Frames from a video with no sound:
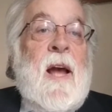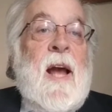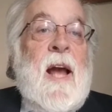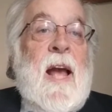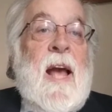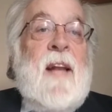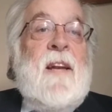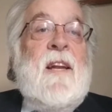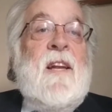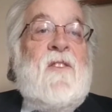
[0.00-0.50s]

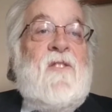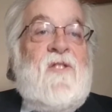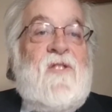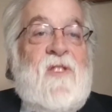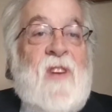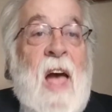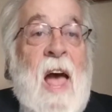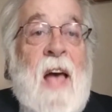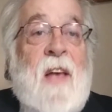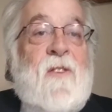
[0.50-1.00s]
And it
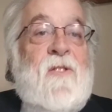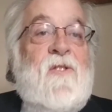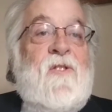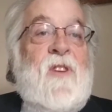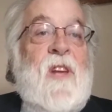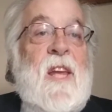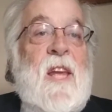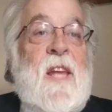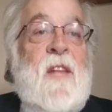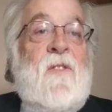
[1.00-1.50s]
says
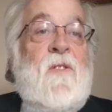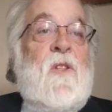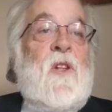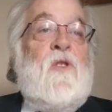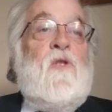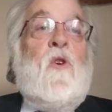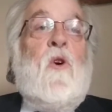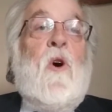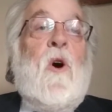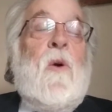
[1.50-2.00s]
in the
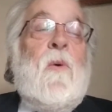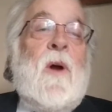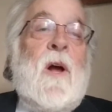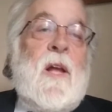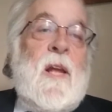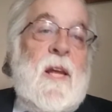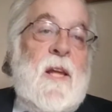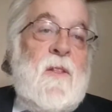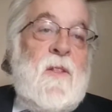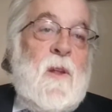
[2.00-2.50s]
Torah,
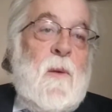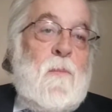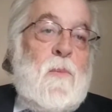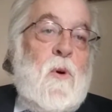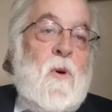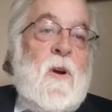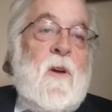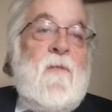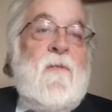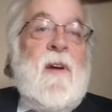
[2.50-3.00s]
in the
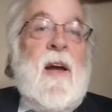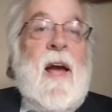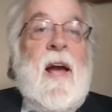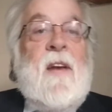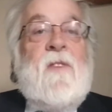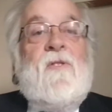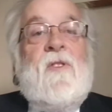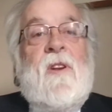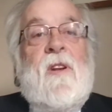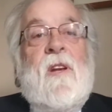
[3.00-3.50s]
book of
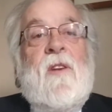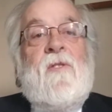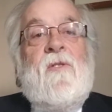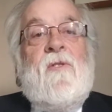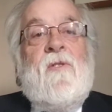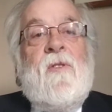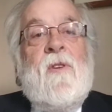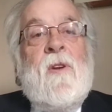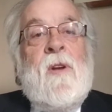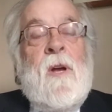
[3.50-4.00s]

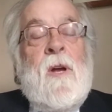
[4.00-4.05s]
Exodus,